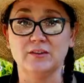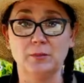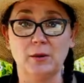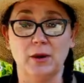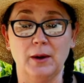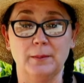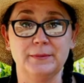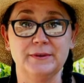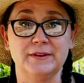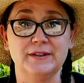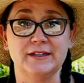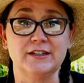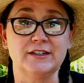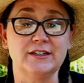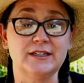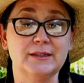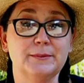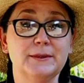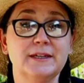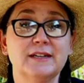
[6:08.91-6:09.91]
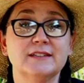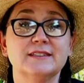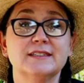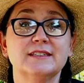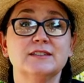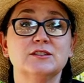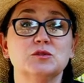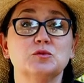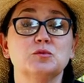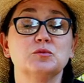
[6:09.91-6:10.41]
of popularity because it
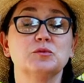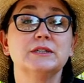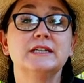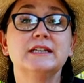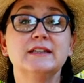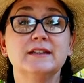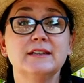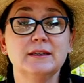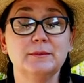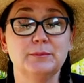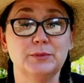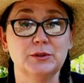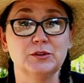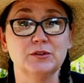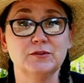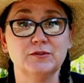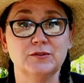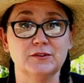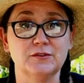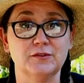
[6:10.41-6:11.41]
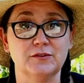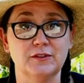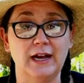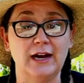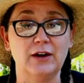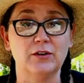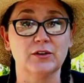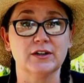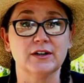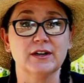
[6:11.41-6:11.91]
gets a really beautiful
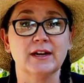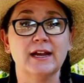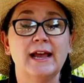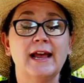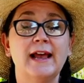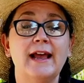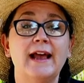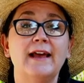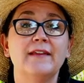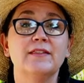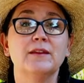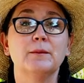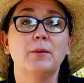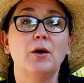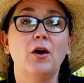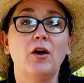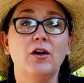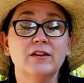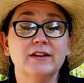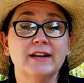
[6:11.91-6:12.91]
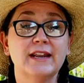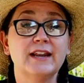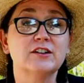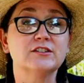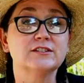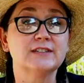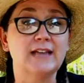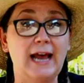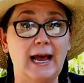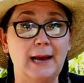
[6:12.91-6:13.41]
flower and the
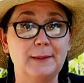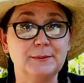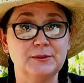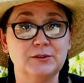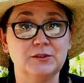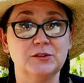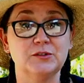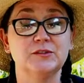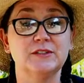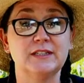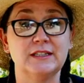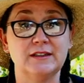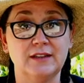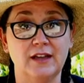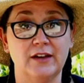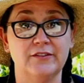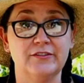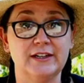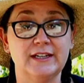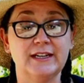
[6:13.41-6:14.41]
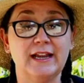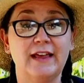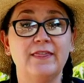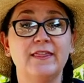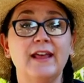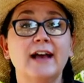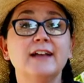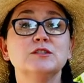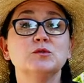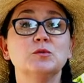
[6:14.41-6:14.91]
pollinators absolutely love it.
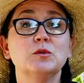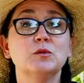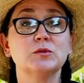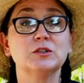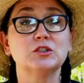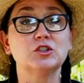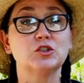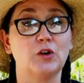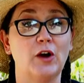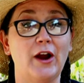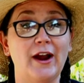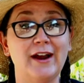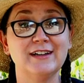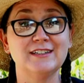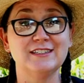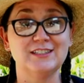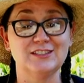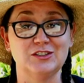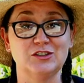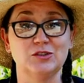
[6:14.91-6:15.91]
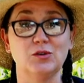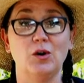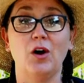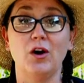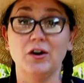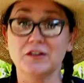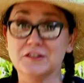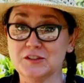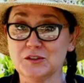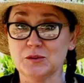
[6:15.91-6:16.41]
And that's what we're trying to do
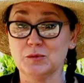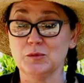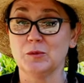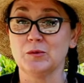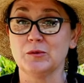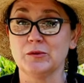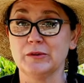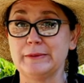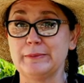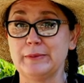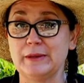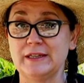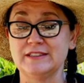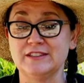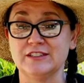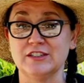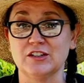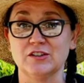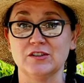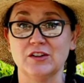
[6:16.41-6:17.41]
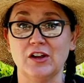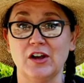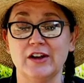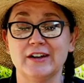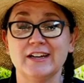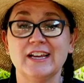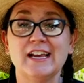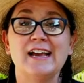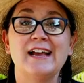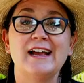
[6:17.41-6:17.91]
also when we're replacing our
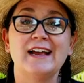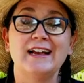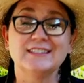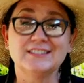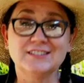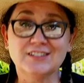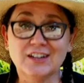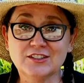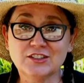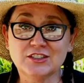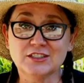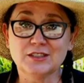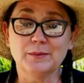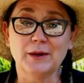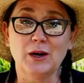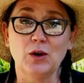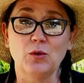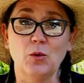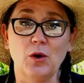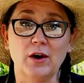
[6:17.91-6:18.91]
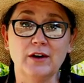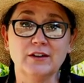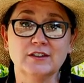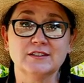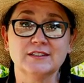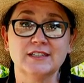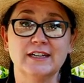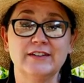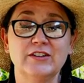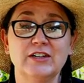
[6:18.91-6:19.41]
lawn. It's not just about water
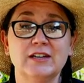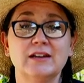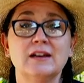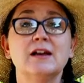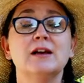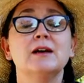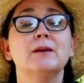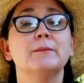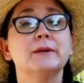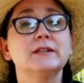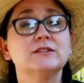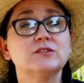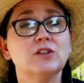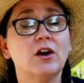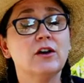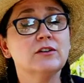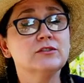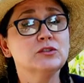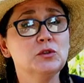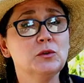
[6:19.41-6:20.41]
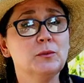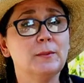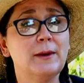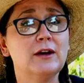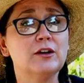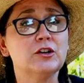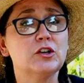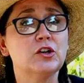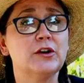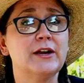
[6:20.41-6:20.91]
saving, but it's also
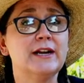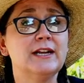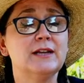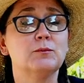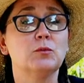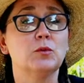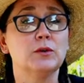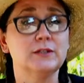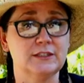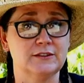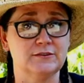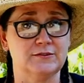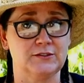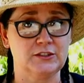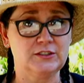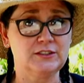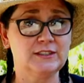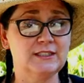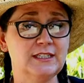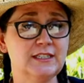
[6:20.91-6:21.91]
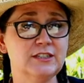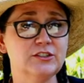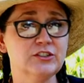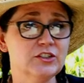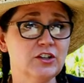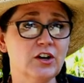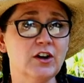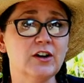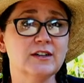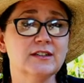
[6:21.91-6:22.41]
about creating more diversity in
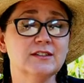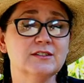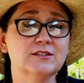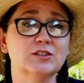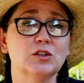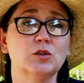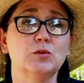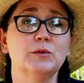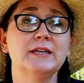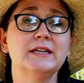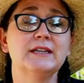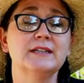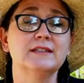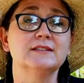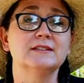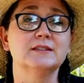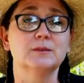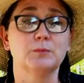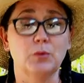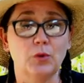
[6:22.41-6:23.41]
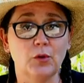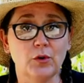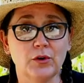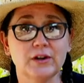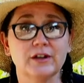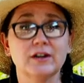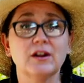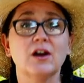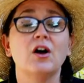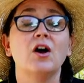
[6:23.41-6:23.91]
your garden so we can
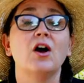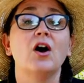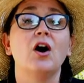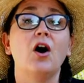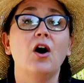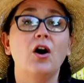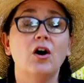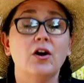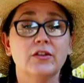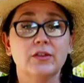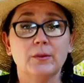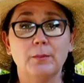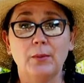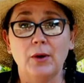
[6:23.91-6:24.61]
support all the